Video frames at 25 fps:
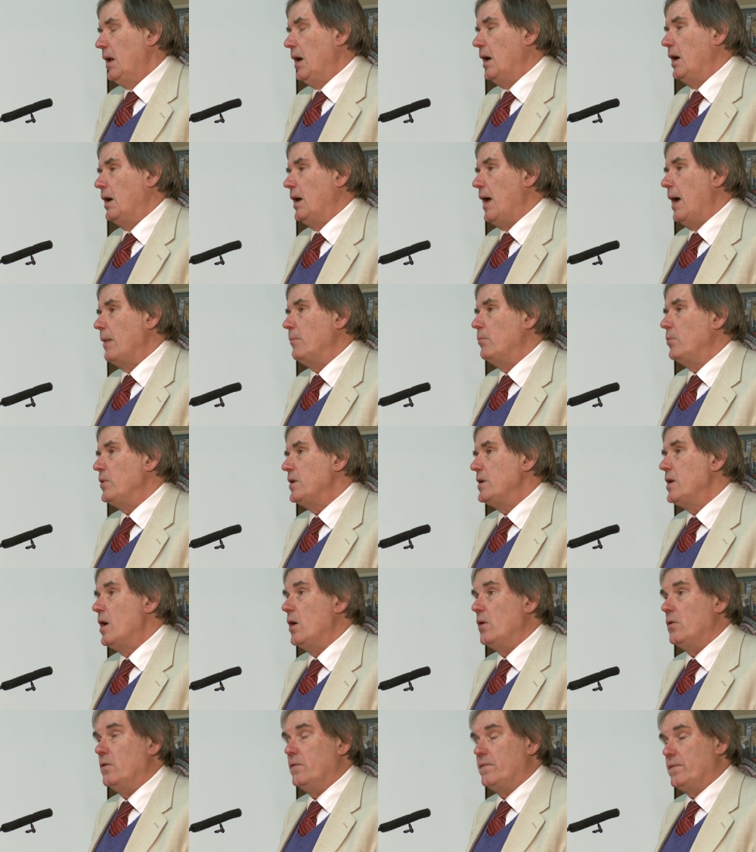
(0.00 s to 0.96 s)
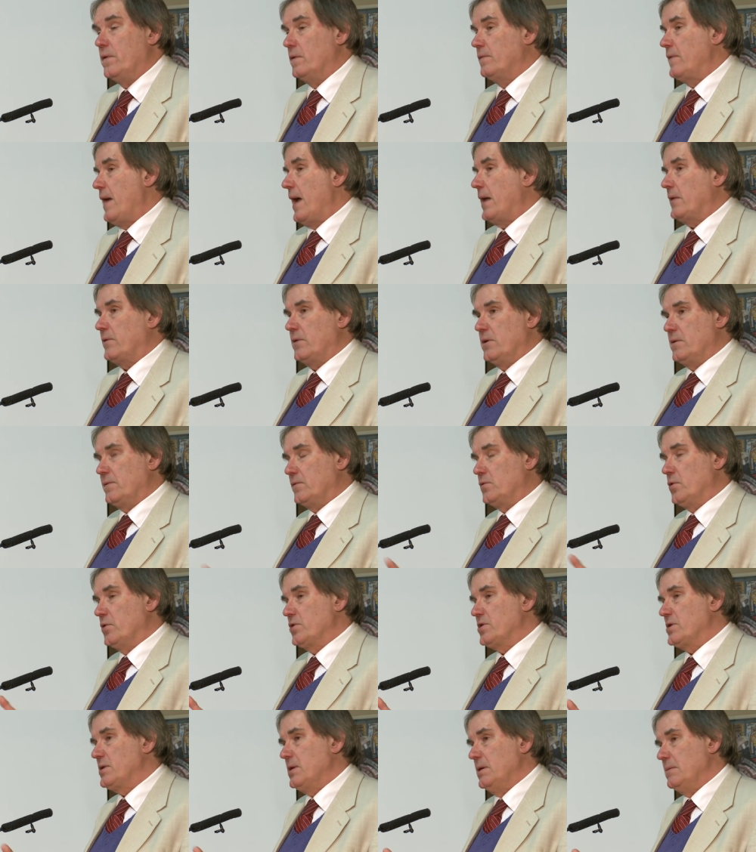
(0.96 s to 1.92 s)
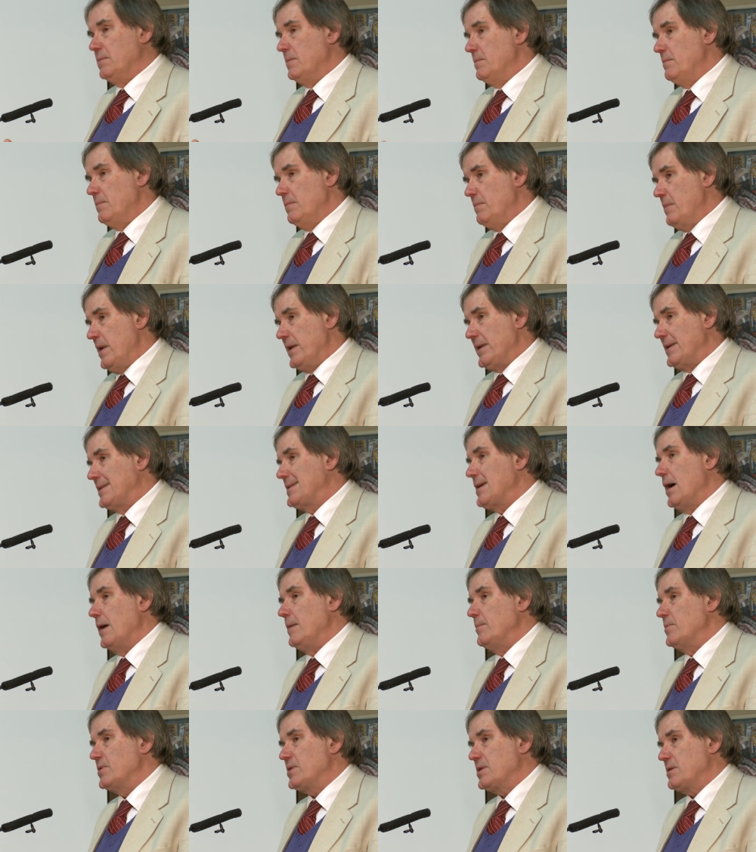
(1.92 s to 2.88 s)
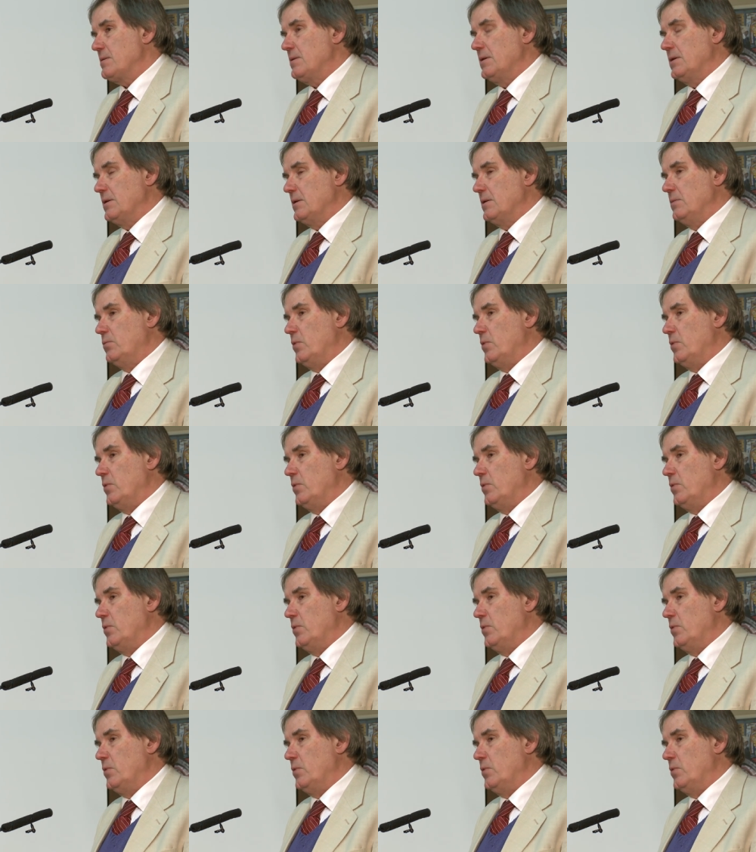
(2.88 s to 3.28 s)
Uh, and we know for a fact that, of course, that many times the,